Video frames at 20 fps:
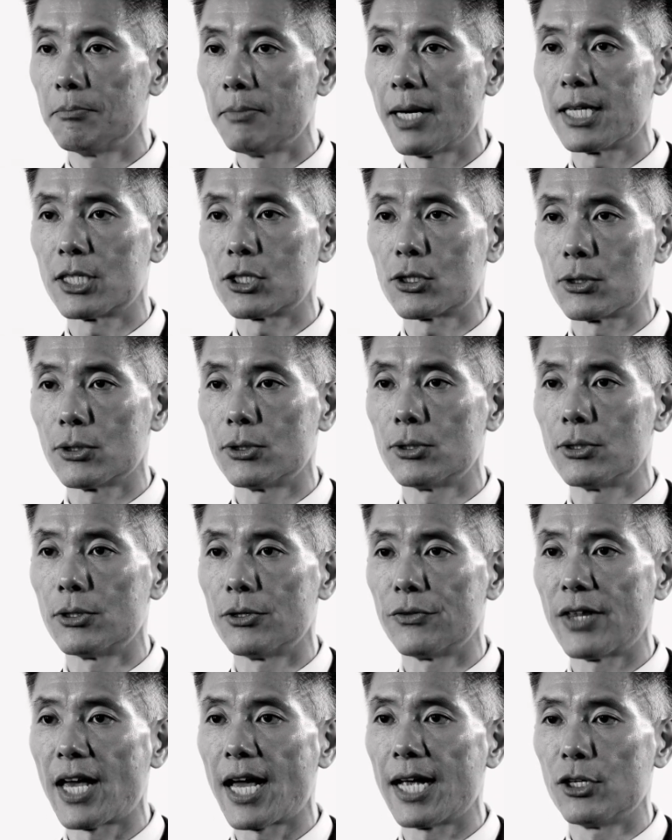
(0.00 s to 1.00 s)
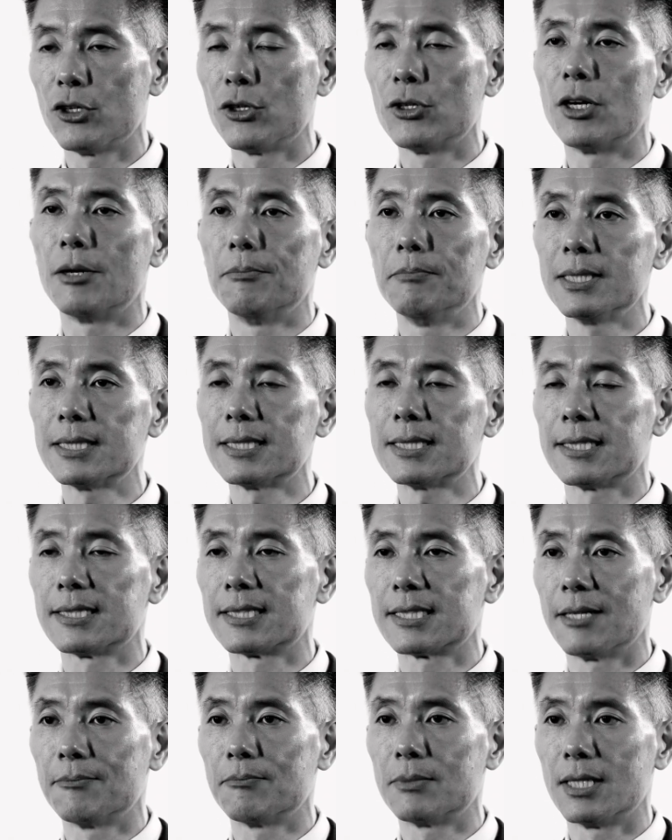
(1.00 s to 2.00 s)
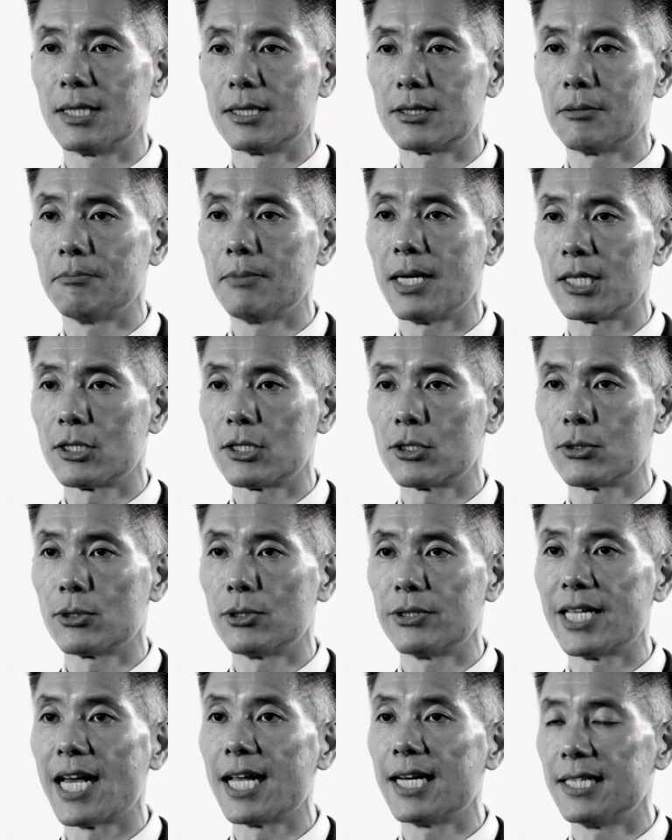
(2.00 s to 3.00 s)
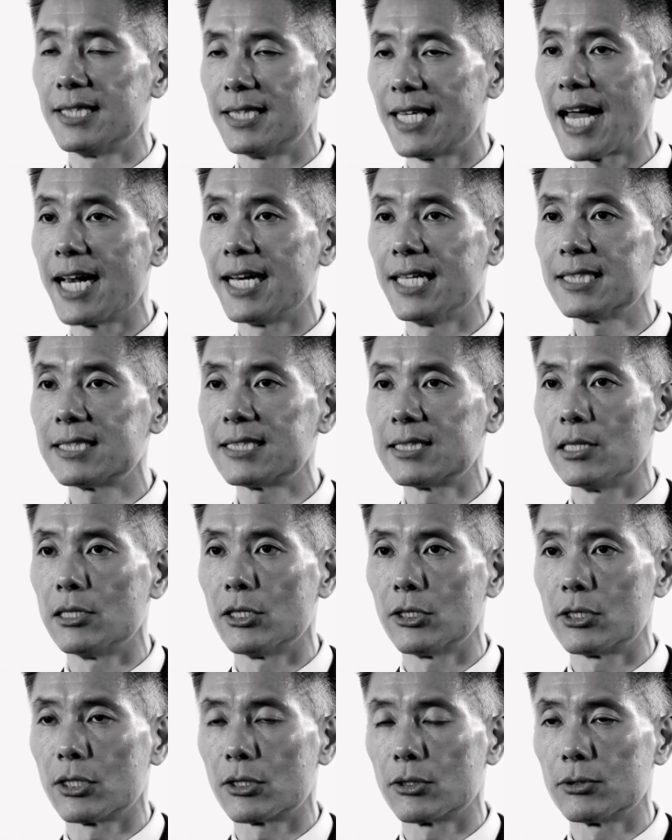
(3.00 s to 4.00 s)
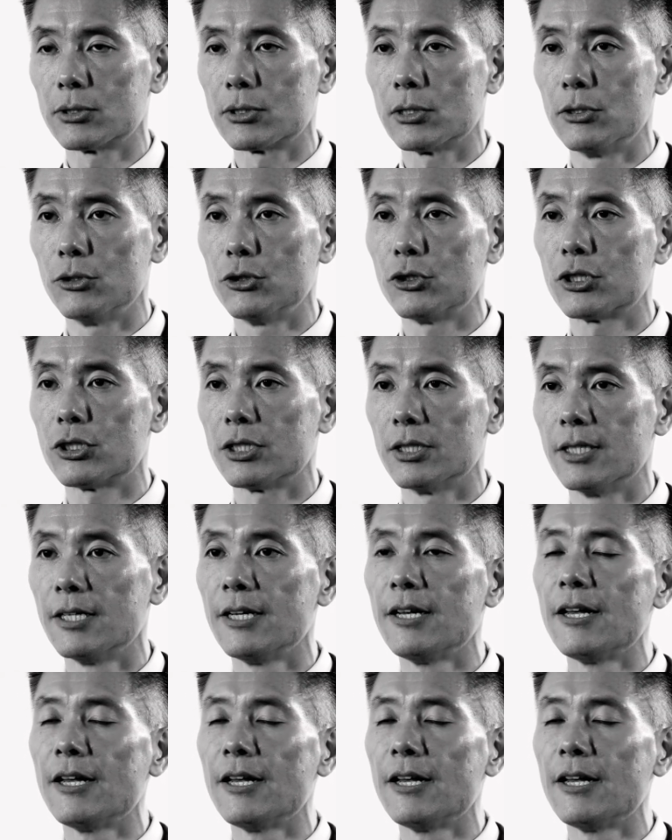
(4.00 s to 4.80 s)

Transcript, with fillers: make sure that you're not missing something, to make sure that it, that is the logical solution.